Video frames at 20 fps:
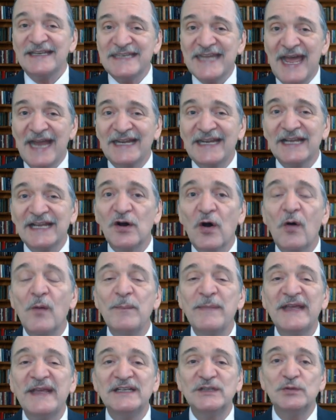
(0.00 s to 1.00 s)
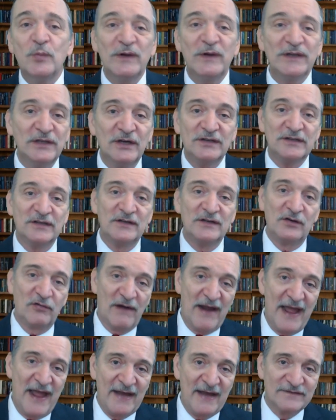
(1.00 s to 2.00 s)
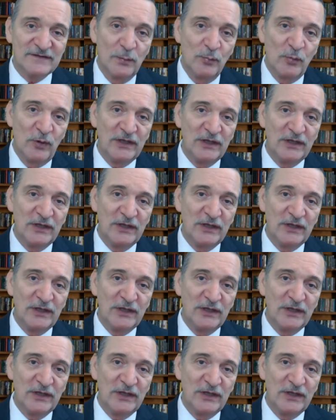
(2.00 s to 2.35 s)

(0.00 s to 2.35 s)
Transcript: Technical means we look at graphs and